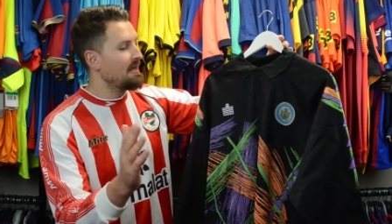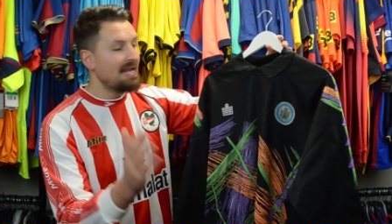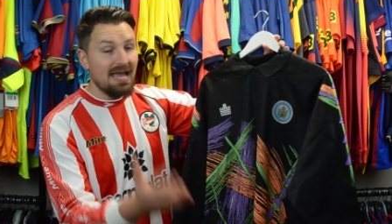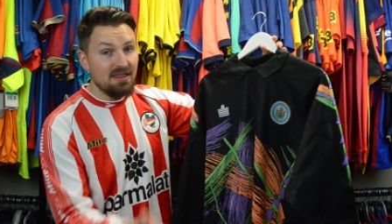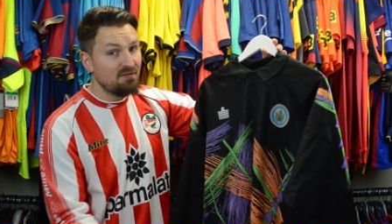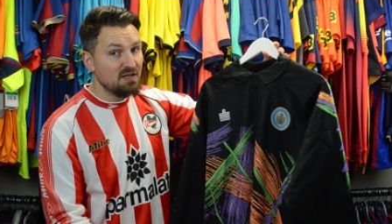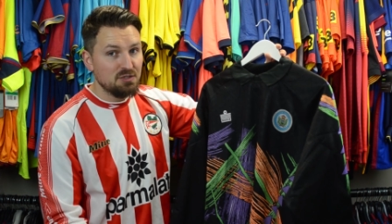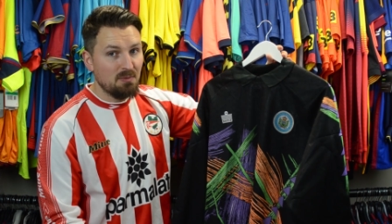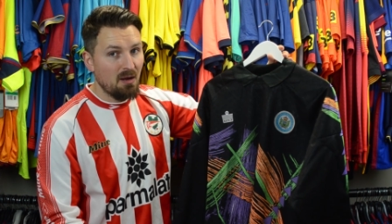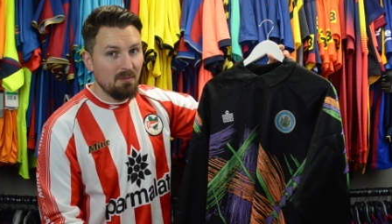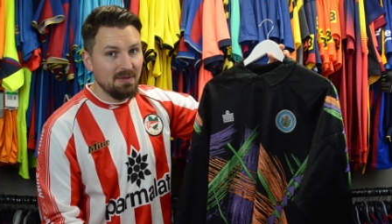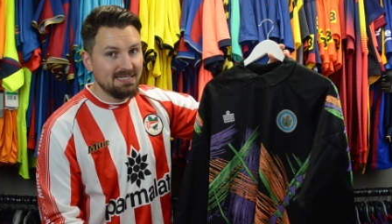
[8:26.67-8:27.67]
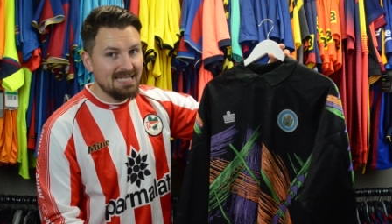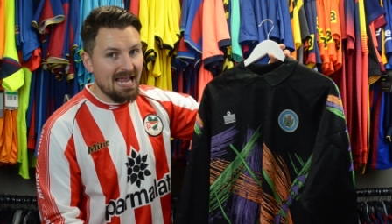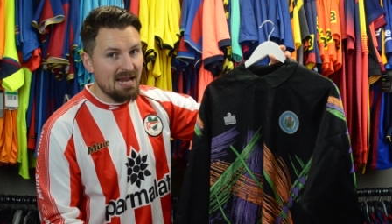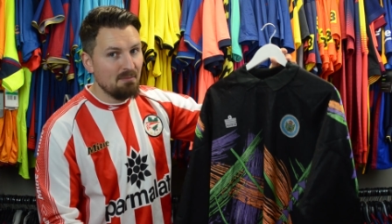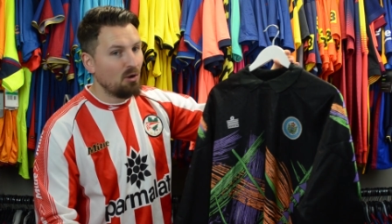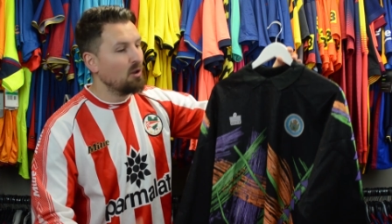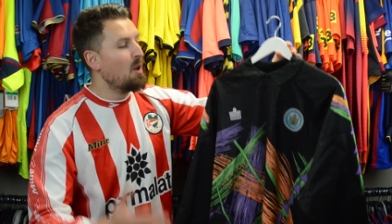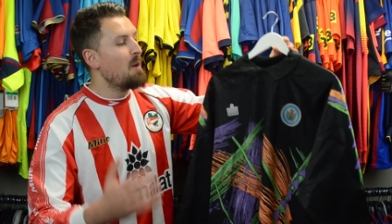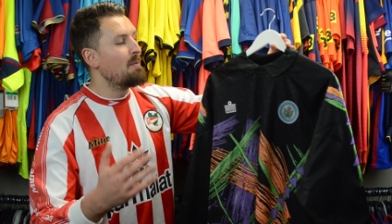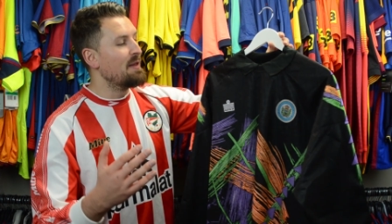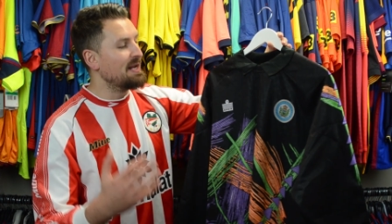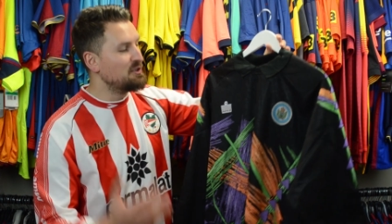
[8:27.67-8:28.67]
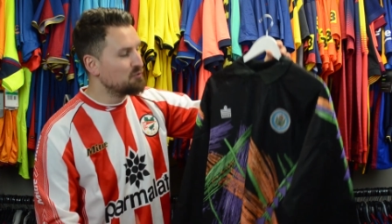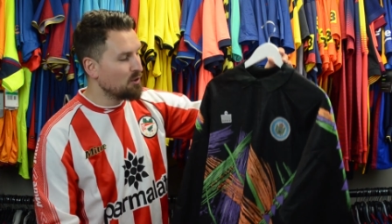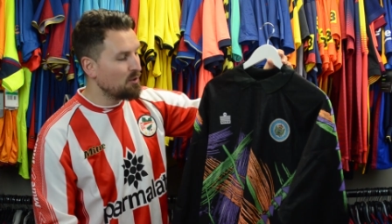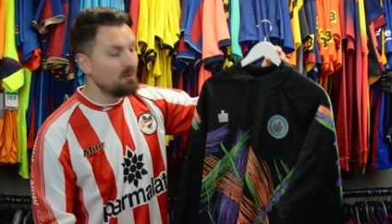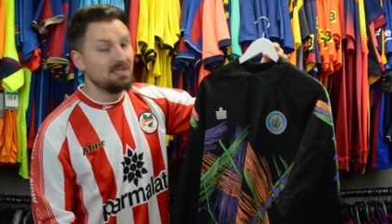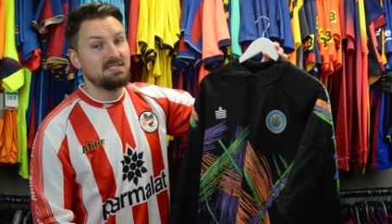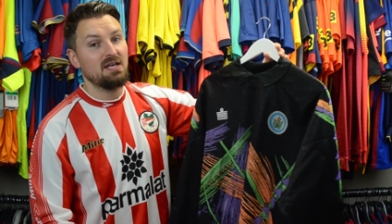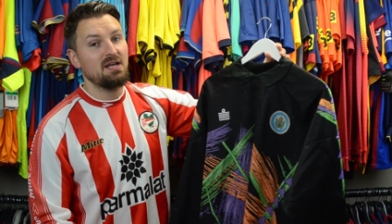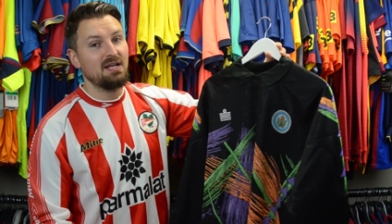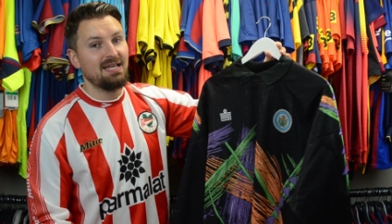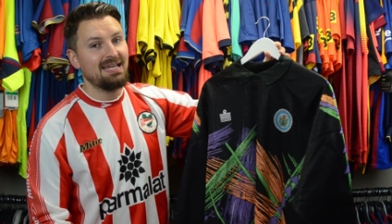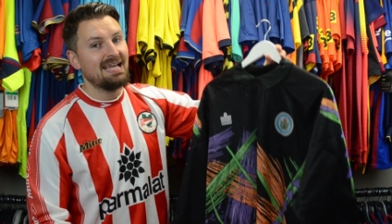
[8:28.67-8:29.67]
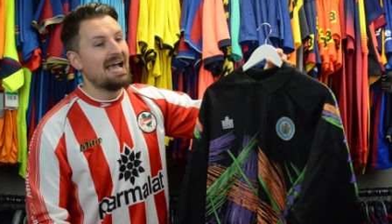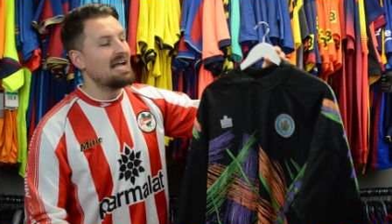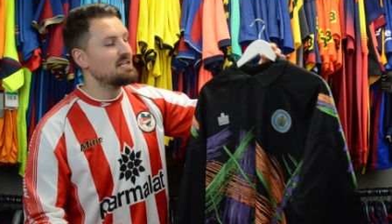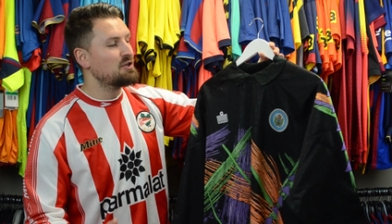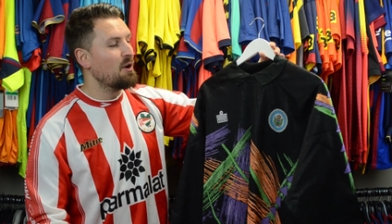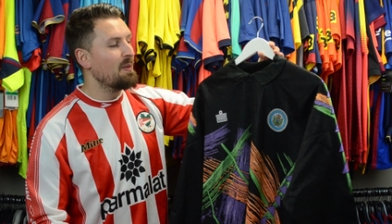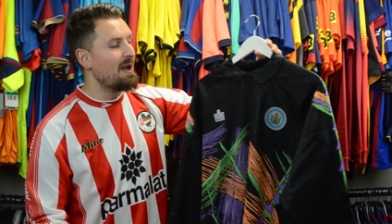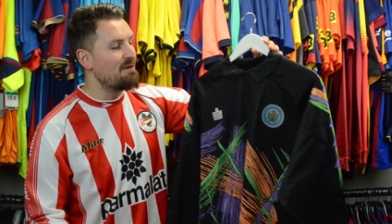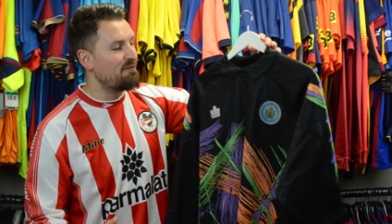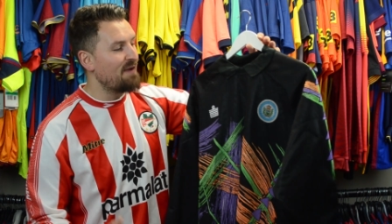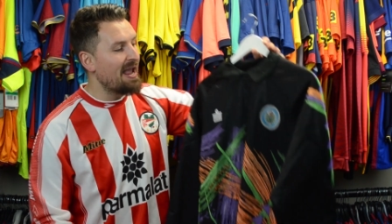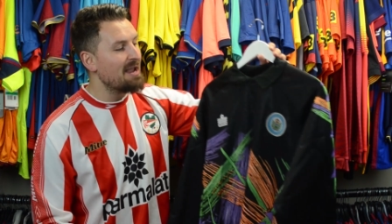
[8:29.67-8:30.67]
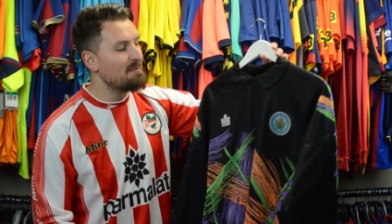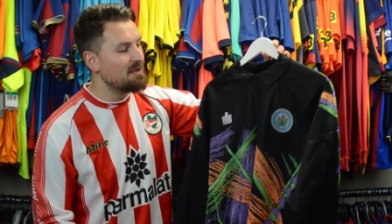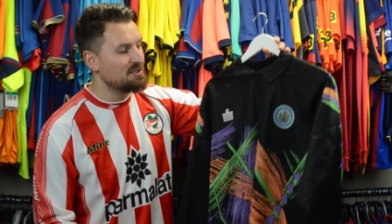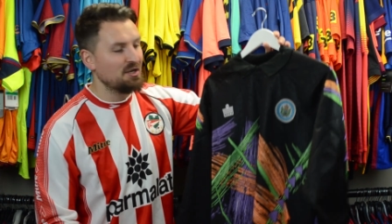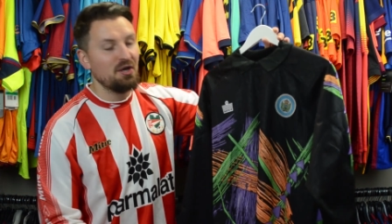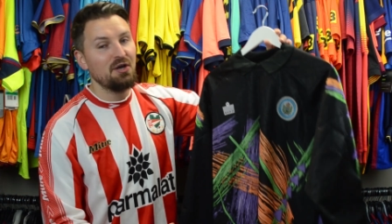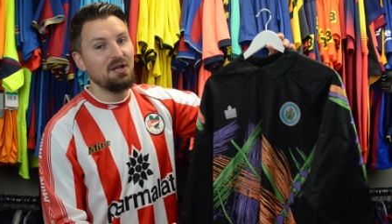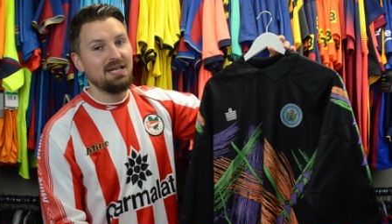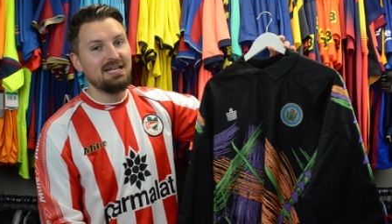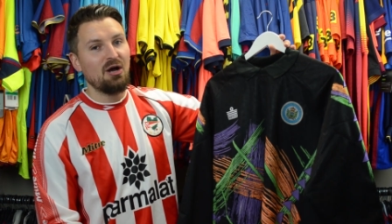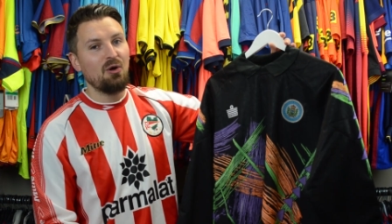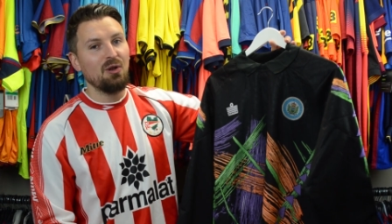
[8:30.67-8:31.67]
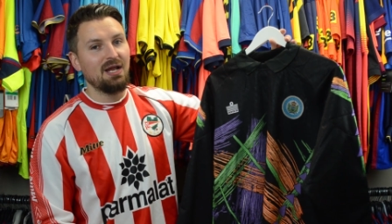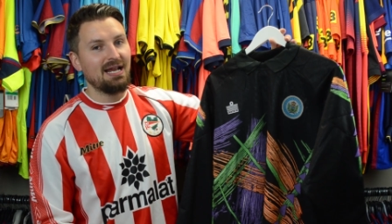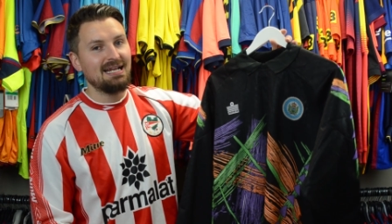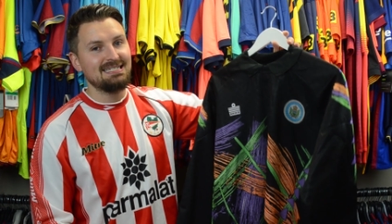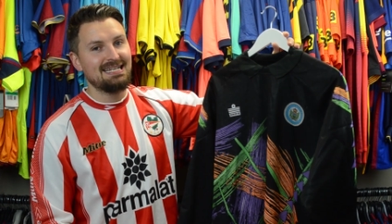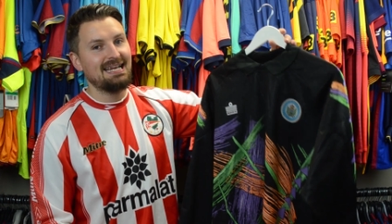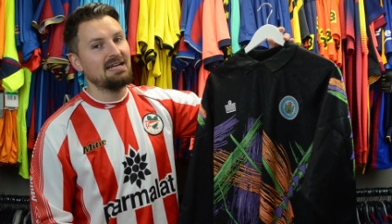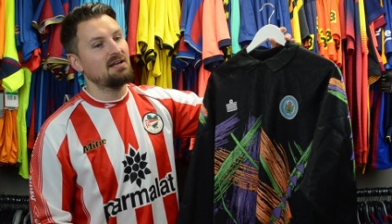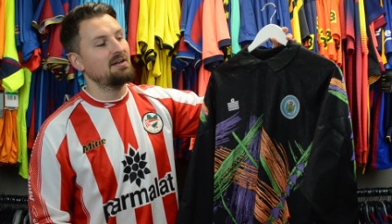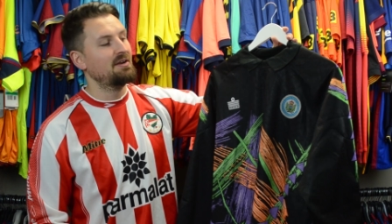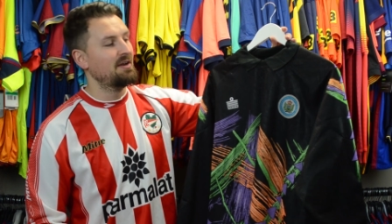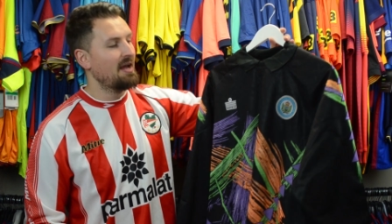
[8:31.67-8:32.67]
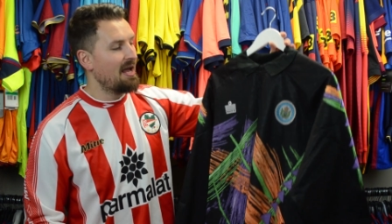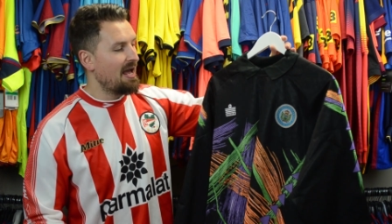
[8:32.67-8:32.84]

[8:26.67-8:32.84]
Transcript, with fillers: Yeah, they finished bottom of the table, but they drew with Turkey and scored that famous early goal against England.